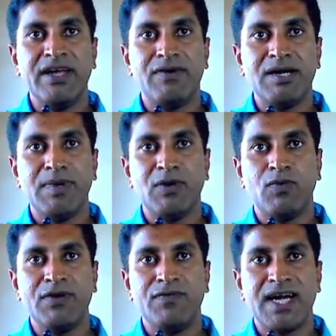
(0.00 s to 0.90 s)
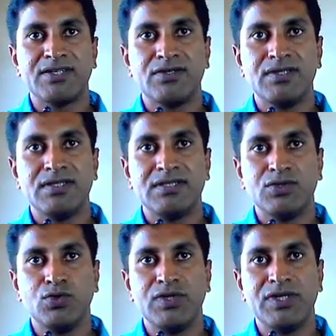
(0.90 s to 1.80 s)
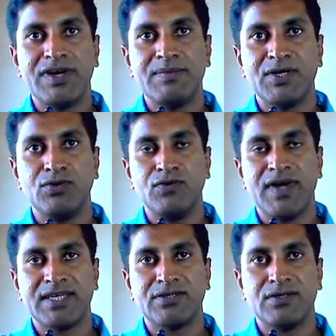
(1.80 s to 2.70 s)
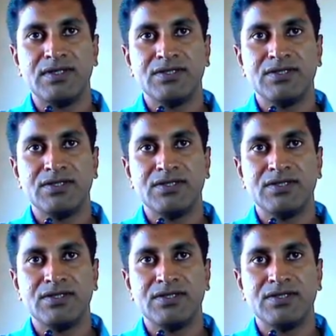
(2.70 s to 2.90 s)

divided by 1 factorial, 2 divided by 2 factorial.